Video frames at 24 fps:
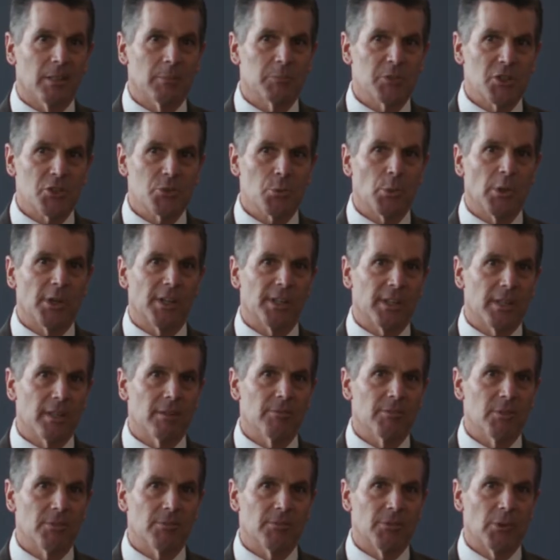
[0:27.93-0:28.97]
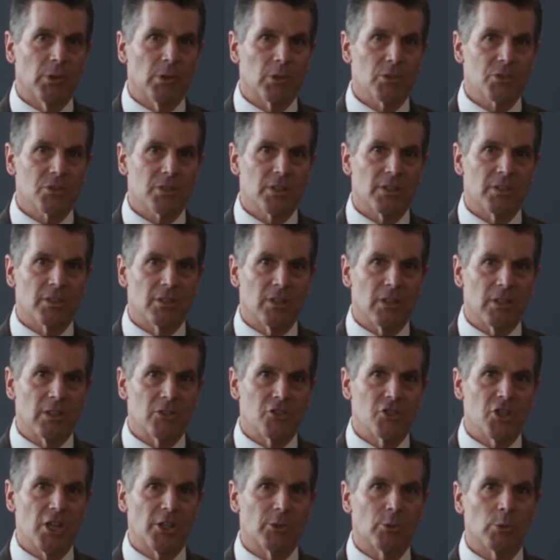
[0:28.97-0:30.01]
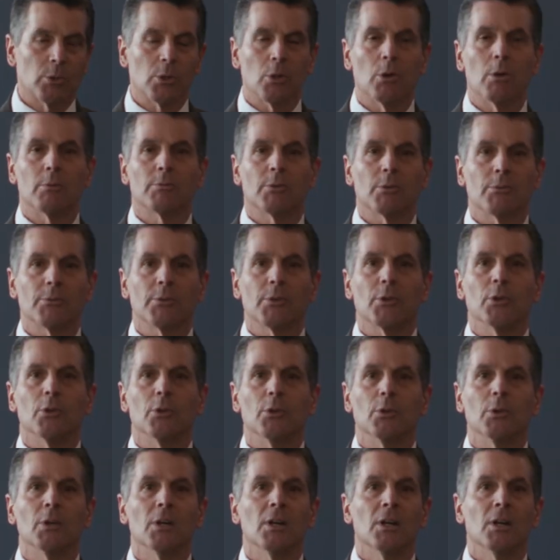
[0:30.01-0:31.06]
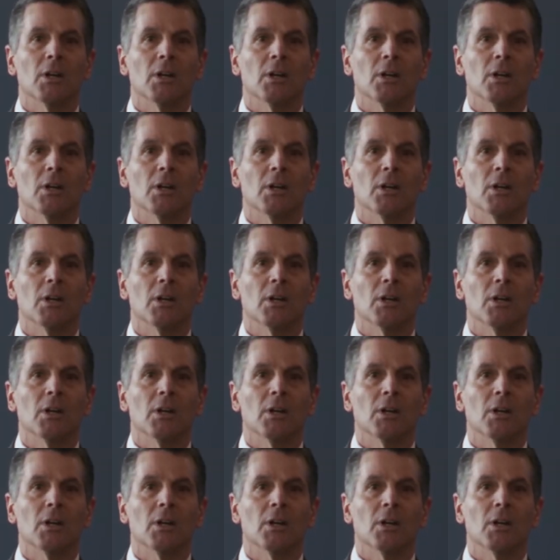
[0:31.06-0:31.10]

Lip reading: Just want to give you folks a general overview